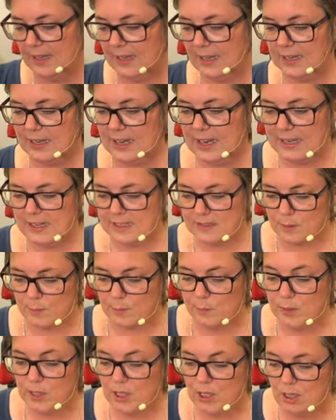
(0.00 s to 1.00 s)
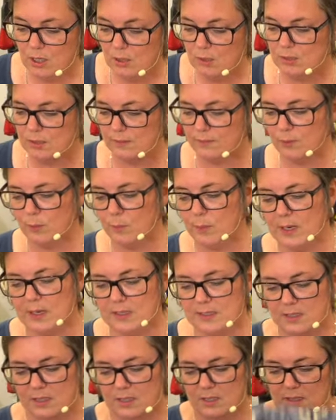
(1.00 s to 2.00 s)
Again, it's a beautiful
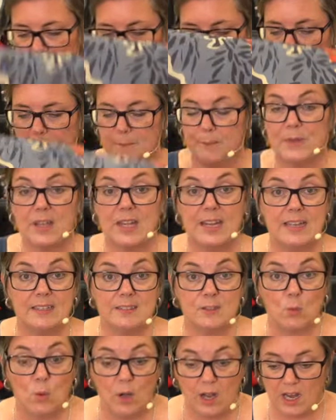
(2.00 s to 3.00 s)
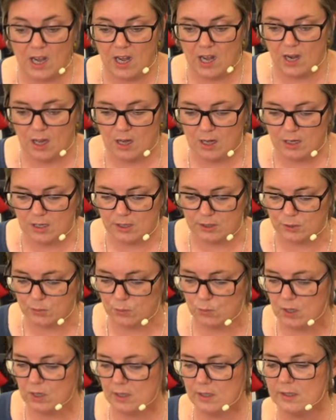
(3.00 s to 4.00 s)
pattern. It is quite a large
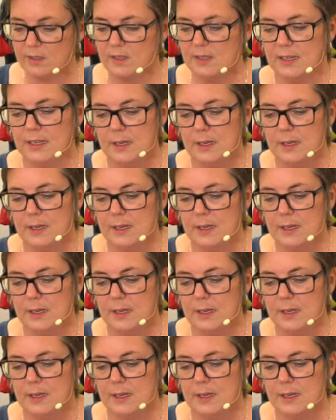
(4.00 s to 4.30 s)
one,